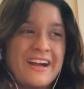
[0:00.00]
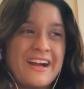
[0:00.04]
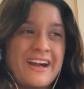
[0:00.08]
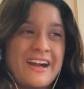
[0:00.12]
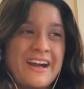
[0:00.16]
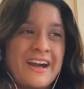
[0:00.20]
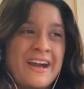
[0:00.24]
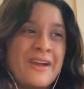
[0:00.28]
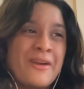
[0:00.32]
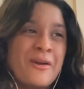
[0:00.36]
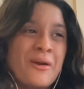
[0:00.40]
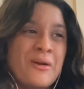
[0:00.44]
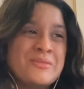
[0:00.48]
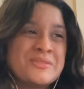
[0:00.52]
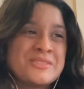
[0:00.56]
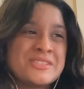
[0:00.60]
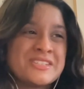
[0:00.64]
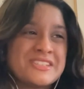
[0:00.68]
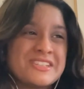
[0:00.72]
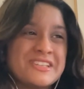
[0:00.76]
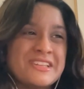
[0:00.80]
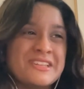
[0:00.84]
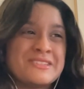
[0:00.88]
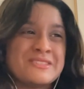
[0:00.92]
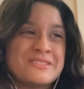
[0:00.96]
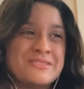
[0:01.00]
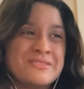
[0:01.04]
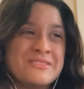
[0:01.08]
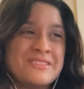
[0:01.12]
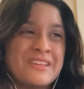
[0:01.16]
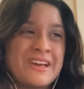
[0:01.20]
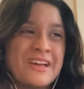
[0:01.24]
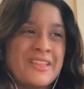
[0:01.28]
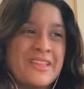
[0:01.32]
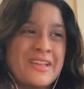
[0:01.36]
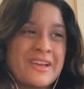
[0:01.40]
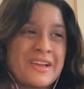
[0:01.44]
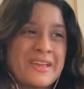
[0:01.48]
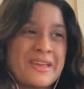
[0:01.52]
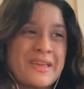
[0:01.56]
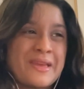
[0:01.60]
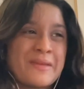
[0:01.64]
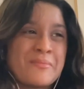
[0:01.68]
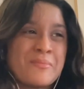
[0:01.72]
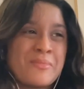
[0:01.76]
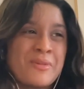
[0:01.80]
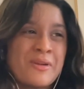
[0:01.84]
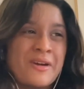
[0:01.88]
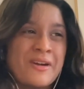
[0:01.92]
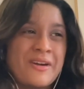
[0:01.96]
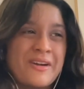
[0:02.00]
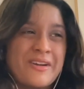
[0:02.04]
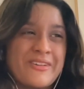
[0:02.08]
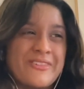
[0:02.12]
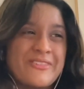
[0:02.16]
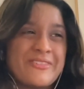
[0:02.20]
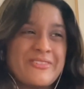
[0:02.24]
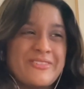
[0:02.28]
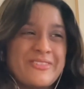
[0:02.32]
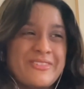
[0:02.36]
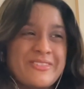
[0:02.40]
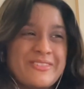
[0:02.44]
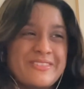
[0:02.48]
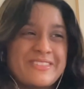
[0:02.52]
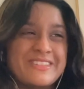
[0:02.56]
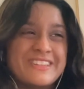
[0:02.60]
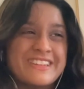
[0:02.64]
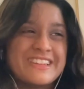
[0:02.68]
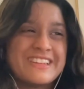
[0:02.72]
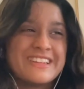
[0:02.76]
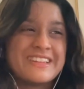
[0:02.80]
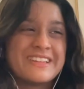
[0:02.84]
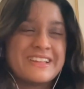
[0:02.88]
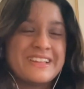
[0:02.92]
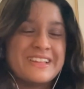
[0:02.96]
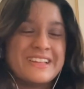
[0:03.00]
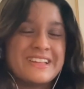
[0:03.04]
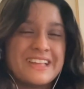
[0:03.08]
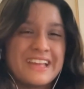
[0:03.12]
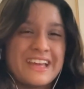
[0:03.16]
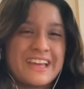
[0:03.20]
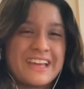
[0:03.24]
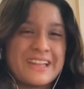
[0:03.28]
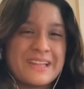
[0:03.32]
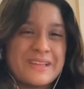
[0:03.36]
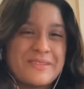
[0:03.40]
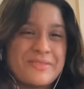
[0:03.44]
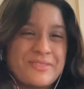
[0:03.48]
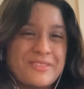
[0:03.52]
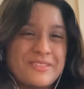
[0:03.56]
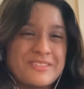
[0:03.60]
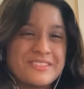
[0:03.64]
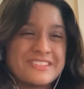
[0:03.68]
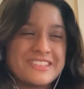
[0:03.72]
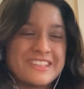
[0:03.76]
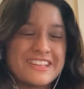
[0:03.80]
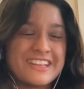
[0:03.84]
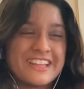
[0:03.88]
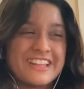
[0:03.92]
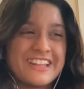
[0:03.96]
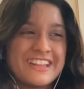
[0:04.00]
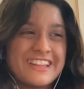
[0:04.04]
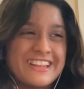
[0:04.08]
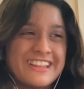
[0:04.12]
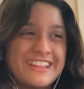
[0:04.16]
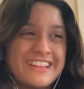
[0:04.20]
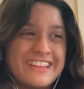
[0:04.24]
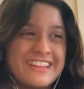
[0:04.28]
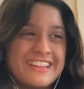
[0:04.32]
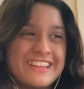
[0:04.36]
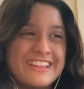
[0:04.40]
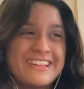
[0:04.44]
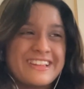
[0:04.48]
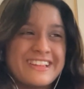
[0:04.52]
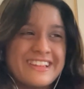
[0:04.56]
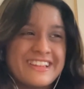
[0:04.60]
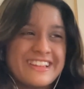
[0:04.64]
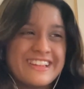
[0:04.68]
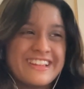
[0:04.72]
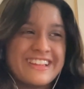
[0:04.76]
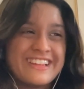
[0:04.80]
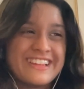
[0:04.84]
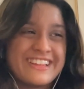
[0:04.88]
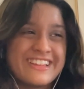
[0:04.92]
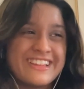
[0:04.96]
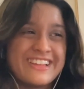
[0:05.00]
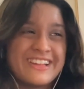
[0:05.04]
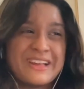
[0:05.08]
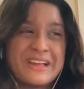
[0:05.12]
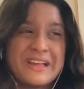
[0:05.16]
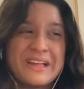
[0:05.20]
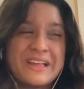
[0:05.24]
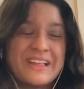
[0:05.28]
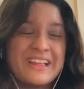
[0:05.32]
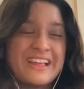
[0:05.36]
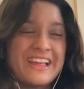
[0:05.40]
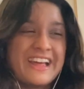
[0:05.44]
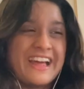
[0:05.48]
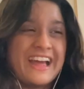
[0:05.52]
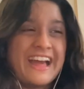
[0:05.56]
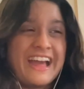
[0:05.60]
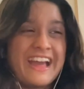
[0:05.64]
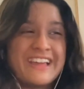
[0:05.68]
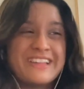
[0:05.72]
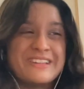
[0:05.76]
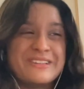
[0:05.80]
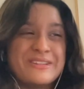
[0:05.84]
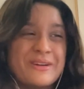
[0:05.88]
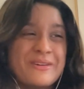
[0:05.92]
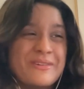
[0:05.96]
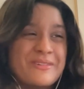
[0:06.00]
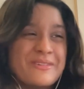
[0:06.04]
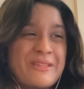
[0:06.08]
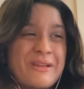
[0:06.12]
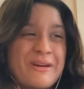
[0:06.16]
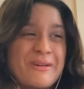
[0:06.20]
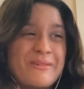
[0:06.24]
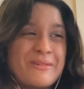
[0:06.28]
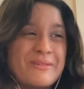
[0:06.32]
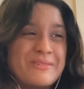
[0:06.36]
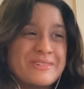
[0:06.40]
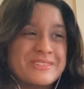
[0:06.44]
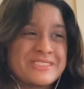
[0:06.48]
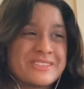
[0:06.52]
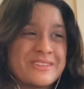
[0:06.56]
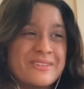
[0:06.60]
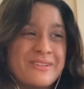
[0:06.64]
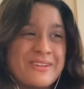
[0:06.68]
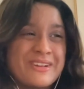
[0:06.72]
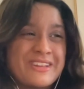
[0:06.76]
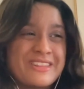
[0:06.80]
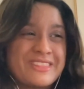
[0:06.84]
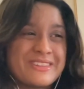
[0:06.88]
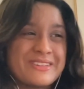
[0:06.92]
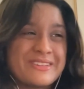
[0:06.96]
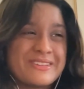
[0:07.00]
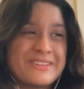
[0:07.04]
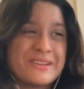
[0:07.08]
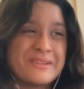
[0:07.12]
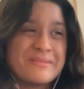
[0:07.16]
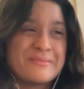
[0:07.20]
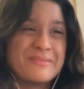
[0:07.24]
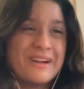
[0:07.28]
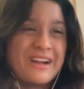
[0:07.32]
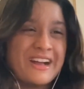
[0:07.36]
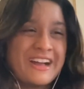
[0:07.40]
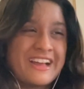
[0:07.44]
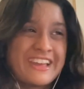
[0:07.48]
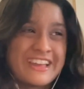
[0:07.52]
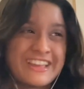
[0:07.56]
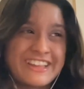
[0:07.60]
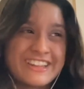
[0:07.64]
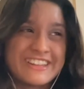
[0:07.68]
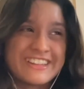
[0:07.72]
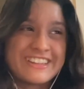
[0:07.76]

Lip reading: I hope she didn't do that like improv. And if you did, I don't know what was going through your mind.